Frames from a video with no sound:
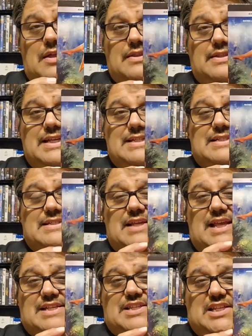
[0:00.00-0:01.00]
this
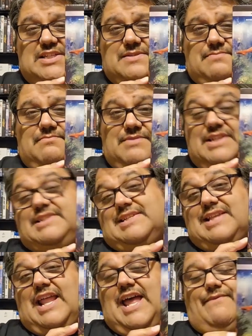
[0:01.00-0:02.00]
does
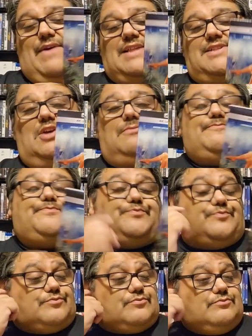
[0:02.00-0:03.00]
not have that. So
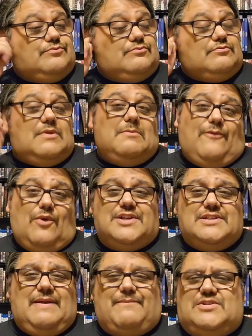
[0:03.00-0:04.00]

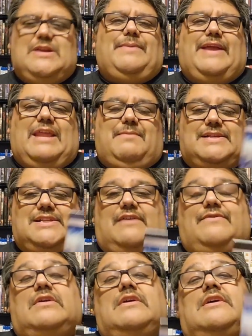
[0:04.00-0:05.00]
I'm jumping ahead of myself.